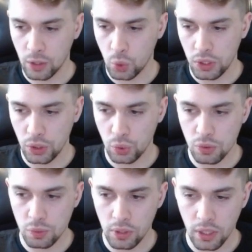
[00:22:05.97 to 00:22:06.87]
Queen e2
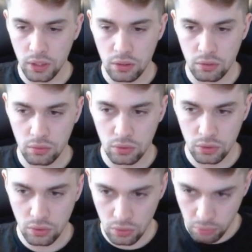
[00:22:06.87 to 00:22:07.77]
was played,
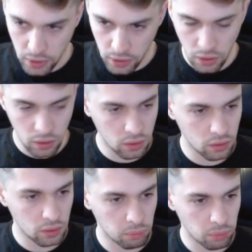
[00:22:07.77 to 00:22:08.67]
making
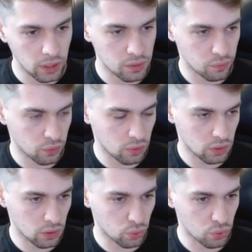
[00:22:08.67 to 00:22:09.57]
a place for
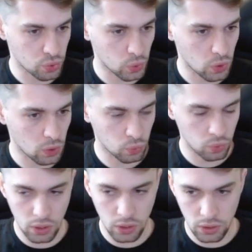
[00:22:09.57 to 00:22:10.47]
the rooks to come to
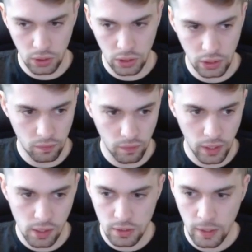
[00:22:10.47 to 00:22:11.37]
the d and e
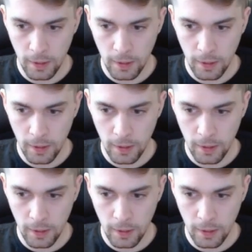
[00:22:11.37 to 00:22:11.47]
files,